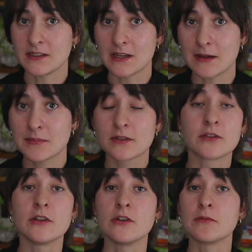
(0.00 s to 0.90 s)
steps
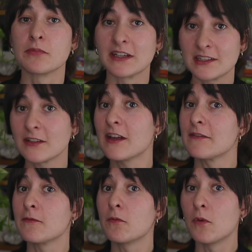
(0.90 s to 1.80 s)
so you can bring it to
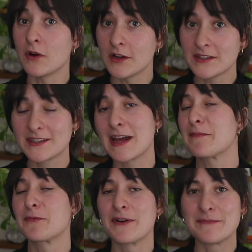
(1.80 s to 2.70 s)
life one
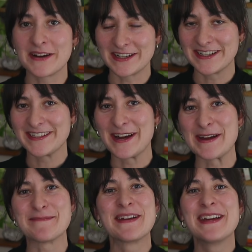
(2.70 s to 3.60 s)
step, one bite at a
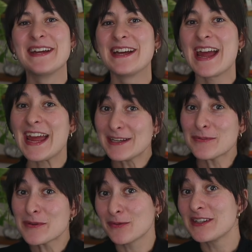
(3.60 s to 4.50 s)
time, and
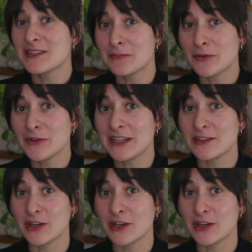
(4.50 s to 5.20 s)
with reasonable looking